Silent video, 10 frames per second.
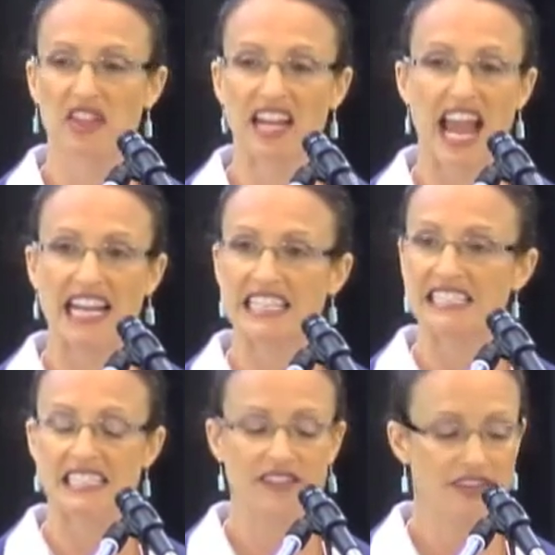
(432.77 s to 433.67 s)
than any
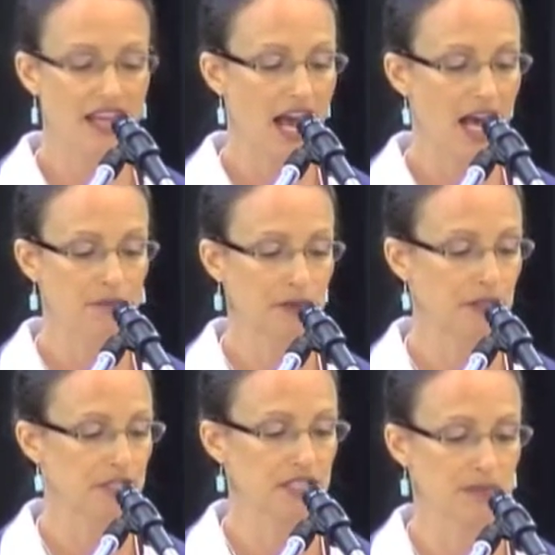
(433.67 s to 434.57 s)
TV ad
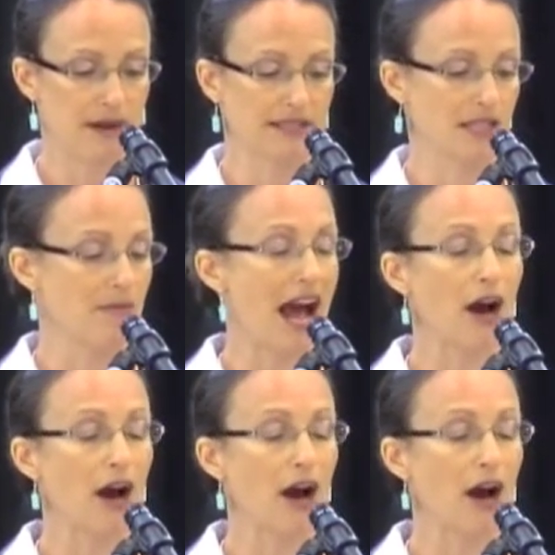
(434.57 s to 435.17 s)
purchased by some